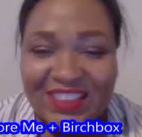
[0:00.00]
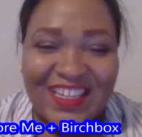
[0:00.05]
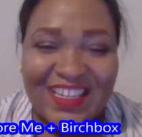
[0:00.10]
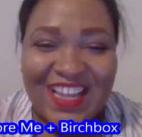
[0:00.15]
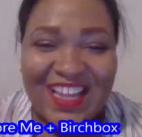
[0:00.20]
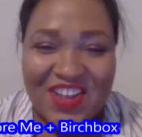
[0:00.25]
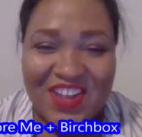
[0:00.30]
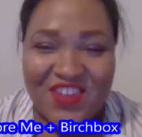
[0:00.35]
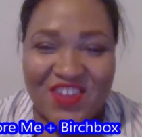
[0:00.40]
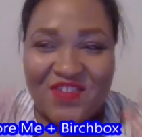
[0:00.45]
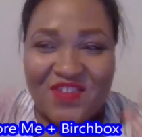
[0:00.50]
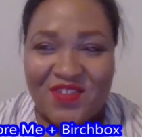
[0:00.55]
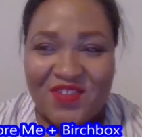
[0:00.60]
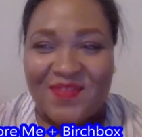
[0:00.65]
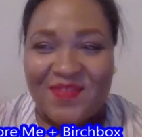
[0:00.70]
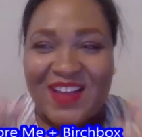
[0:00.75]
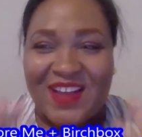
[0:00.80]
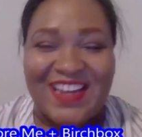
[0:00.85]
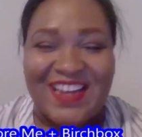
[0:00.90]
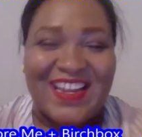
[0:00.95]
Hello,
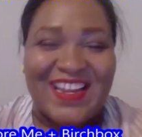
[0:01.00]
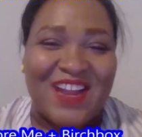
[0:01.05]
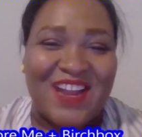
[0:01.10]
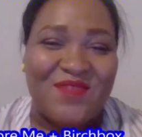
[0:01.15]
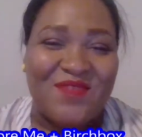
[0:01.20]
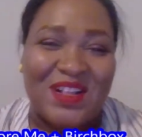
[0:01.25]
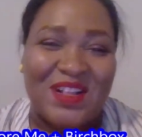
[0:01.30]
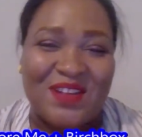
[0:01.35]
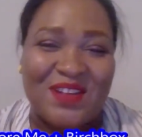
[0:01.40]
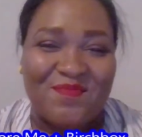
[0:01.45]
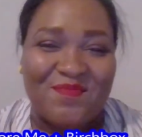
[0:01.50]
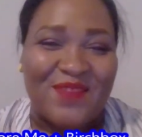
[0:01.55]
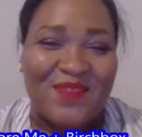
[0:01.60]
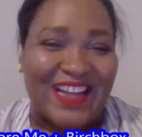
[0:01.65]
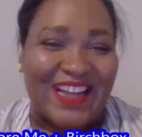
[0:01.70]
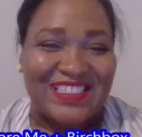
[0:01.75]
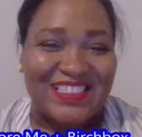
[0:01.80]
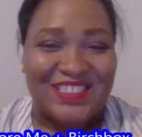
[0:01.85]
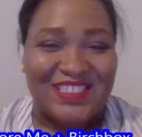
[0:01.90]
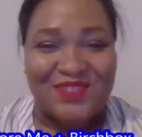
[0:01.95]
everybody, and welcome
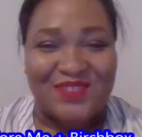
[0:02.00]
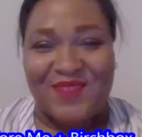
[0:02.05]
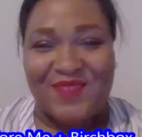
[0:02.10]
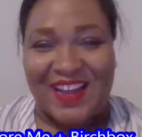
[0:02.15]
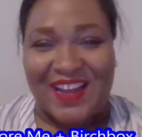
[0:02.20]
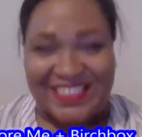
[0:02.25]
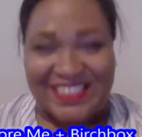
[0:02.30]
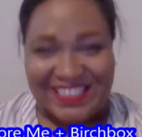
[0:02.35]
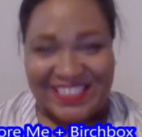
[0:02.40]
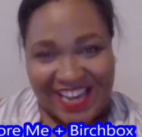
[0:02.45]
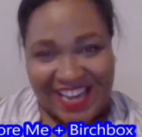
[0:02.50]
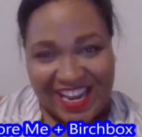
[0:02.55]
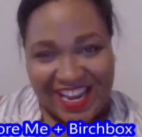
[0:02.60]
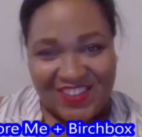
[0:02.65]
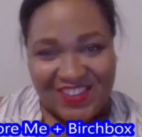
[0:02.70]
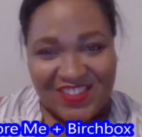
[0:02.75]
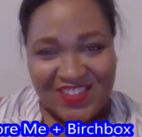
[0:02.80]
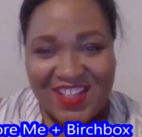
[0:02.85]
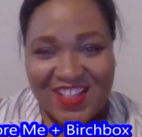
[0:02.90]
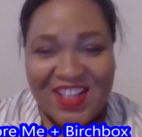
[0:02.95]
back to my
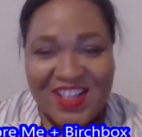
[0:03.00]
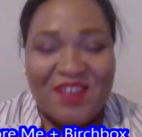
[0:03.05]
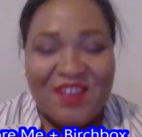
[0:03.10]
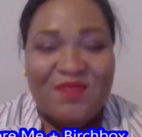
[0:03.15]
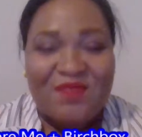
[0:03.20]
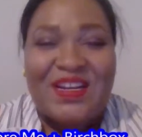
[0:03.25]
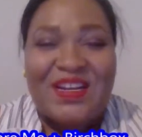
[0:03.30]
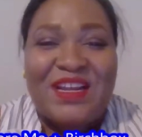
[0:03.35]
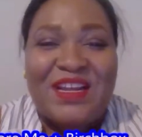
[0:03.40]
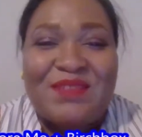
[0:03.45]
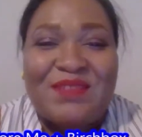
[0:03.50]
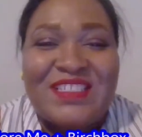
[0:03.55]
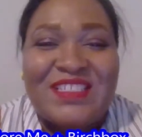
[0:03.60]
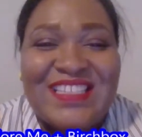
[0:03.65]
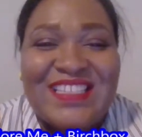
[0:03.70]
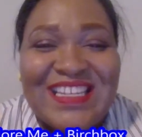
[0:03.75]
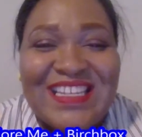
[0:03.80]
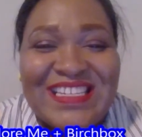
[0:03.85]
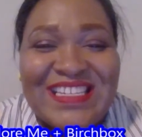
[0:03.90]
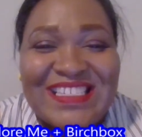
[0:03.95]
channel. My name is
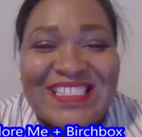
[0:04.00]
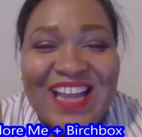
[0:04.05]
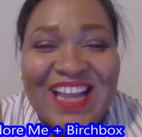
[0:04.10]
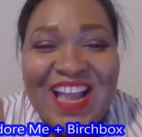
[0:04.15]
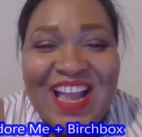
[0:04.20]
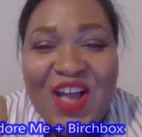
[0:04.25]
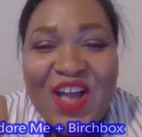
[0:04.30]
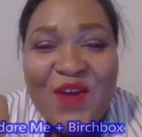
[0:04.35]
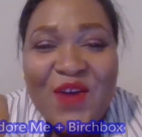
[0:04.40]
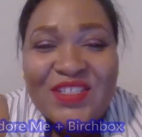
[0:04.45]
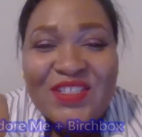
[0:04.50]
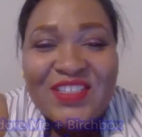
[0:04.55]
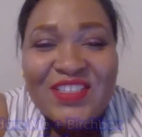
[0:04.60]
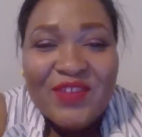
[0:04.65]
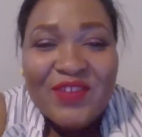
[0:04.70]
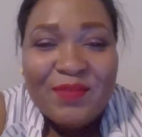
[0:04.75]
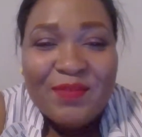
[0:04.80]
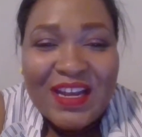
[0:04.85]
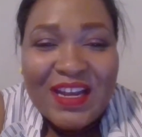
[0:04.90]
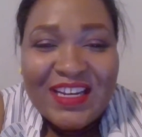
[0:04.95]
Tanisha. How is
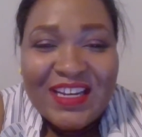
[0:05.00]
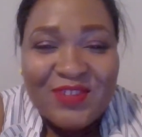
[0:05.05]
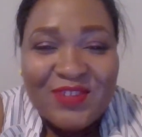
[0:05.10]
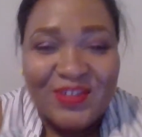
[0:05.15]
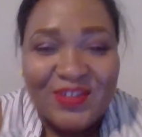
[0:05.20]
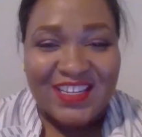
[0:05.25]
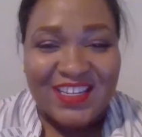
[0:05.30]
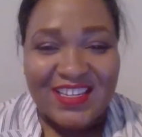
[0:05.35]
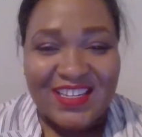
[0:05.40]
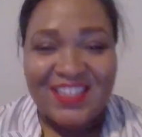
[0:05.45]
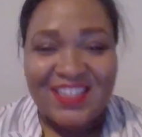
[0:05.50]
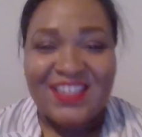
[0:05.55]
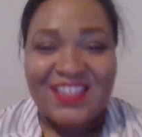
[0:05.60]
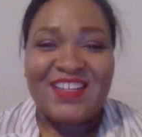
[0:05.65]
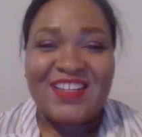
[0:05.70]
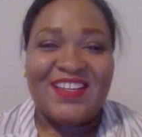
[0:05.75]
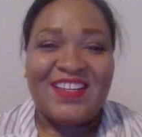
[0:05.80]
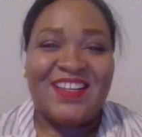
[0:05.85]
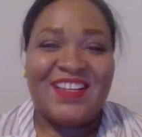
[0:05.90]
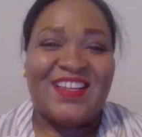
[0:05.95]
everybody doing?
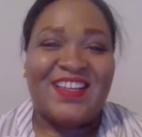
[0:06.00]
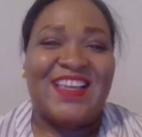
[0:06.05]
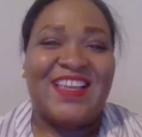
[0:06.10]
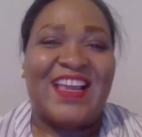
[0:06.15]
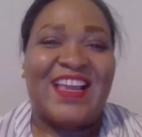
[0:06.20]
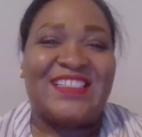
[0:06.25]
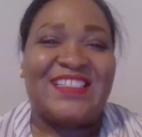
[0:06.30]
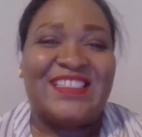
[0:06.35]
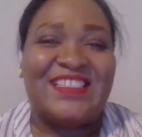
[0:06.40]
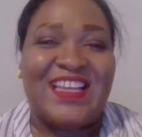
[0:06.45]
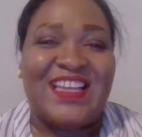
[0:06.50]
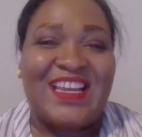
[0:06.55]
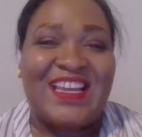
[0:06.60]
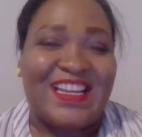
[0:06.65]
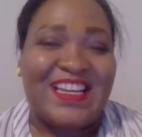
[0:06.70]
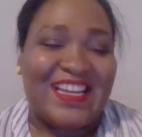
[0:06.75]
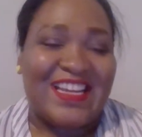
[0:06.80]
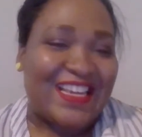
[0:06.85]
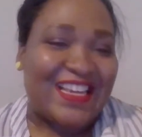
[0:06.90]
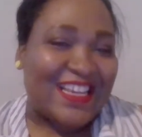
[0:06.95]
Yes, it
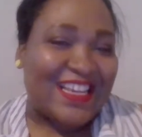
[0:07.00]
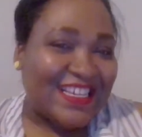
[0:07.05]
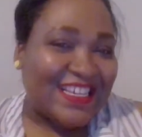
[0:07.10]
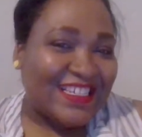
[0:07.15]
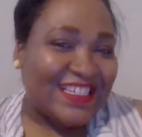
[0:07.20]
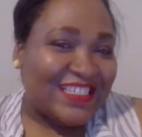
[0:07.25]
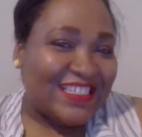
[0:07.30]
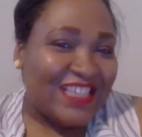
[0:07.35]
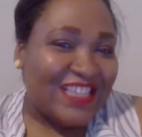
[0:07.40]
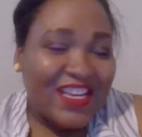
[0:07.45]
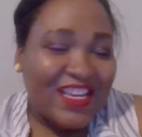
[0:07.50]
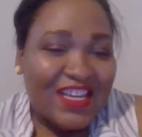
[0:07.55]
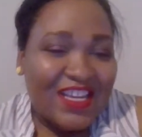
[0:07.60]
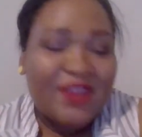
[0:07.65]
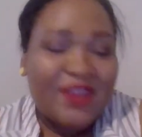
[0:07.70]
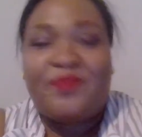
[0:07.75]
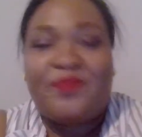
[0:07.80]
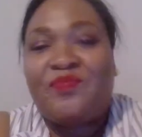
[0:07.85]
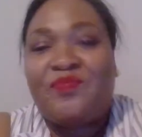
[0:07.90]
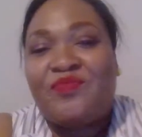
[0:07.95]
is
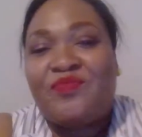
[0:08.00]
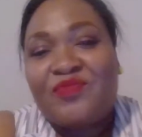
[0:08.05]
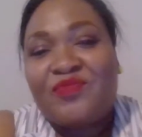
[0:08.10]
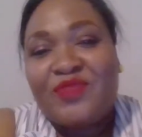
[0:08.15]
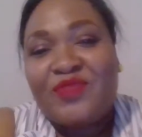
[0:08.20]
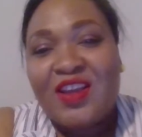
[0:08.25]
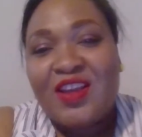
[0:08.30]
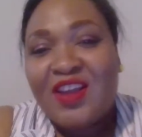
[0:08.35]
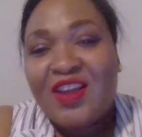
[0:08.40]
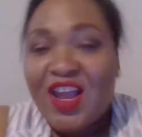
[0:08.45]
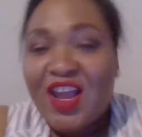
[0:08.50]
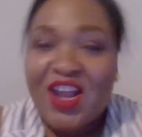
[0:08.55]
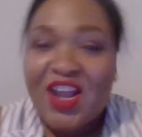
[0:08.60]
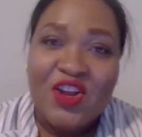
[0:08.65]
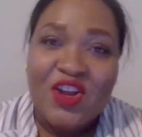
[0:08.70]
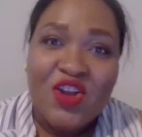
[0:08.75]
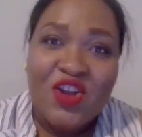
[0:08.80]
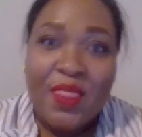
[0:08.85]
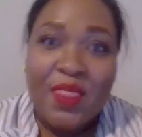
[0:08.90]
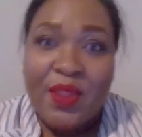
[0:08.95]

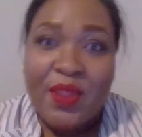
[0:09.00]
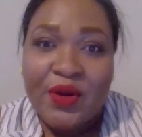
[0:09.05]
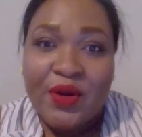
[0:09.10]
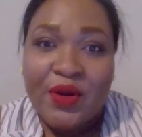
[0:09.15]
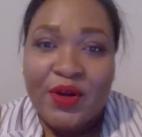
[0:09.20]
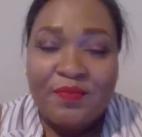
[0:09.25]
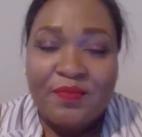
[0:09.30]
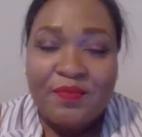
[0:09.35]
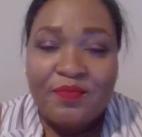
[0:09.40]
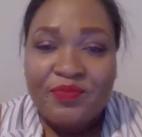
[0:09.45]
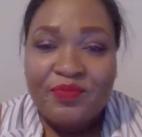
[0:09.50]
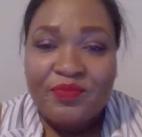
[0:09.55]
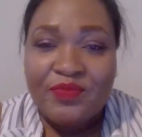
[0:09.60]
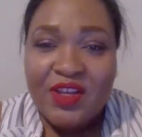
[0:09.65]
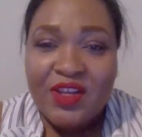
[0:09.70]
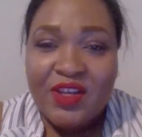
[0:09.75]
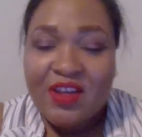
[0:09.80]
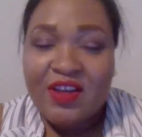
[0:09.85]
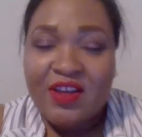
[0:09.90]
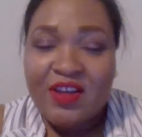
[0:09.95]
another
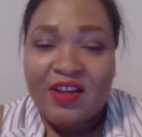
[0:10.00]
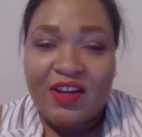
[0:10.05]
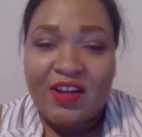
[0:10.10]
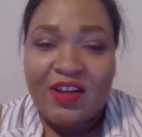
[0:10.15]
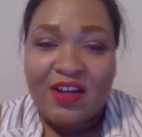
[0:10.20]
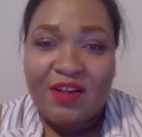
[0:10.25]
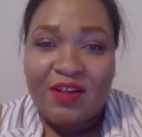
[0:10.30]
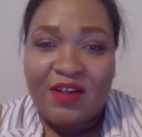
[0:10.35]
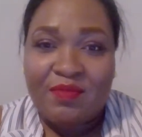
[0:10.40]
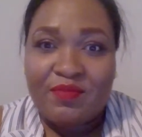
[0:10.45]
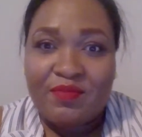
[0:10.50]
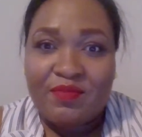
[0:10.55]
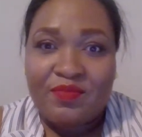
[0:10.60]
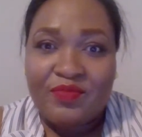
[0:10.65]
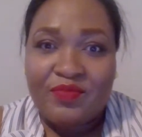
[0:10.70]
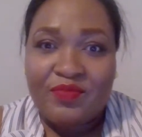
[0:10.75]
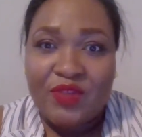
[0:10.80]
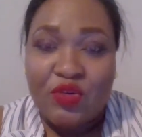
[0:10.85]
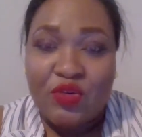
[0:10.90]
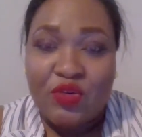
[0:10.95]

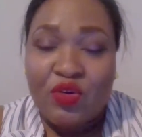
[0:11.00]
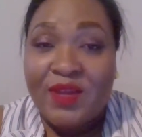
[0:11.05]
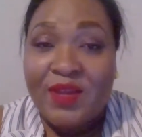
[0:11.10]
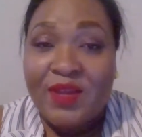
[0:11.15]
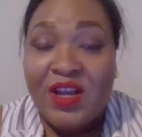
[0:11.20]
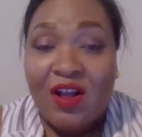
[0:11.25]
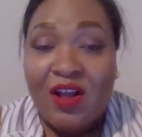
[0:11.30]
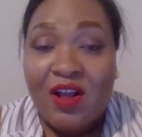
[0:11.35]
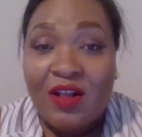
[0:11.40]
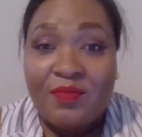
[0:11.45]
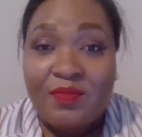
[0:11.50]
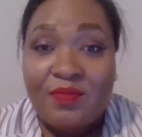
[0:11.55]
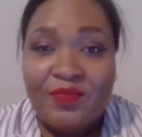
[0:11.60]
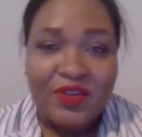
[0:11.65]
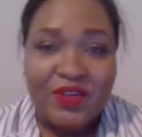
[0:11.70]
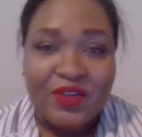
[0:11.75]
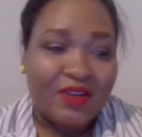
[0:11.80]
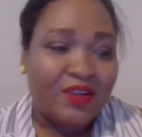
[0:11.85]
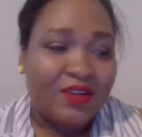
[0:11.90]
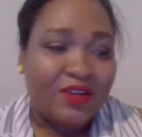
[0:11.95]
Adore Me haul,
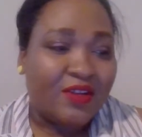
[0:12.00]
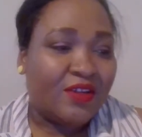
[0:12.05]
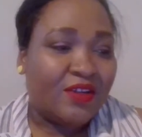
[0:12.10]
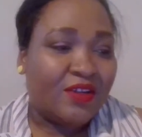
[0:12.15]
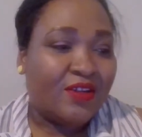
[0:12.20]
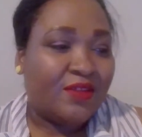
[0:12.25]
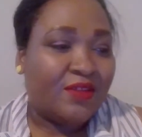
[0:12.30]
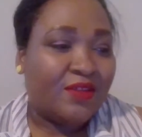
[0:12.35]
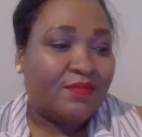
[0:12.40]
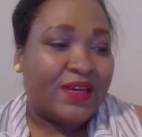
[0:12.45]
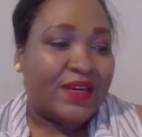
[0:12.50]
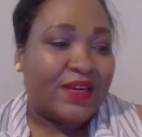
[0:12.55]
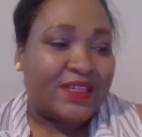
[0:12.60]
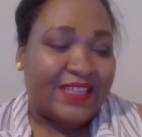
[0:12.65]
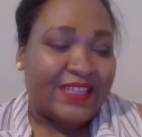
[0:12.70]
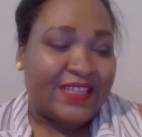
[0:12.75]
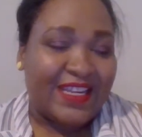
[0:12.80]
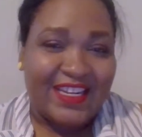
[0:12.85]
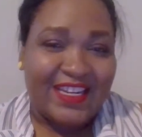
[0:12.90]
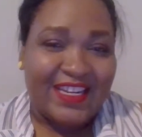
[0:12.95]
but
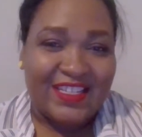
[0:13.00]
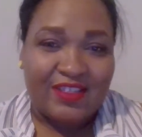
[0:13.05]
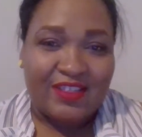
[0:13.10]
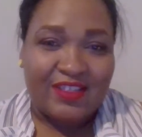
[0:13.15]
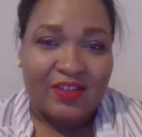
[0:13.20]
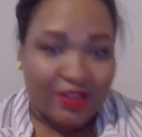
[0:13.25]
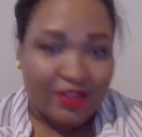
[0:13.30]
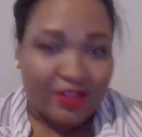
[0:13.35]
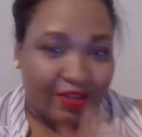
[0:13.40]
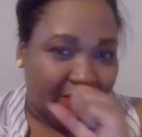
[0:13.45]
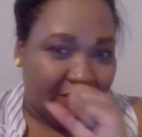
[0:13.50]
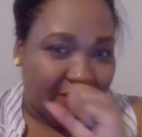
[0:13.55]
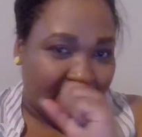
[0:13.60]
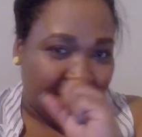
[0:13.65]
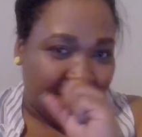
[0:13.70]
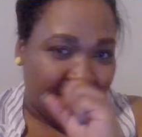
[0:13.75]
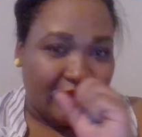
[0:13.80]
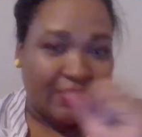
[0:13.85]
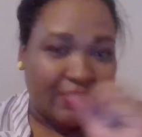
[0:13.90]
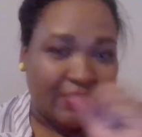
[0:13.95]
it is
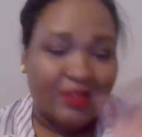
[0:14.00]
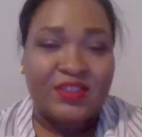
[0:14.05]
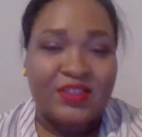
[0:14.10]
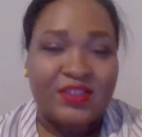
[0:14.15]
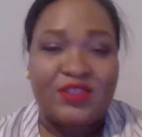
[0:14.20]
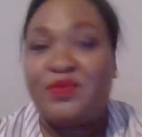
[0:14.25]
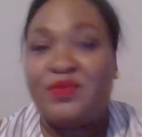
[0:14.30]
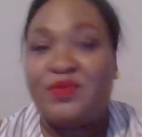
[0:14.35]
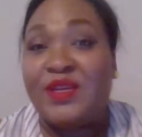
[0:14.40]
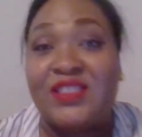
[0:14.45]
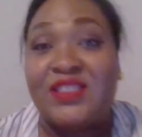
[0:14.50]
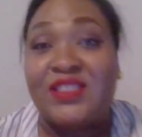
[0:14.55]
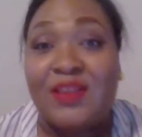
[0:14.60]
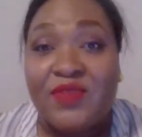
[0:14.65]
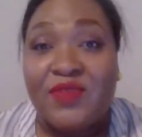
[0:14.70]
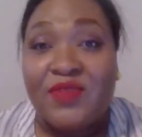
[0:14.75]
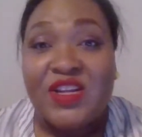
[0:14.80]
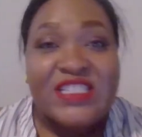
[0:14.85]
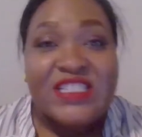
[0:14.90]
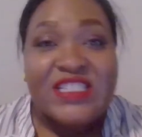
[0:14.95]
it's
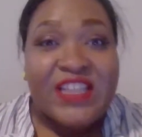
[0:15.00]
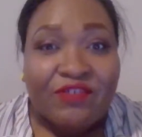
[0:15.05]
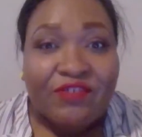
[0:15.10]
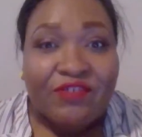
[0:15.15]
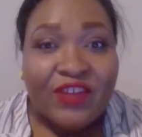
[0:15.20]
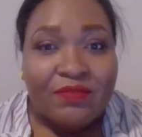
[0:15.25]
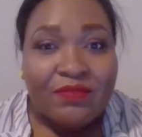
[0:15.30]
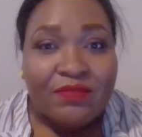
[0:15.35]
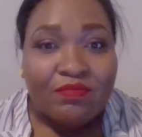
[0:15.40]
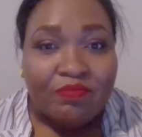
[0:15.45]
something different.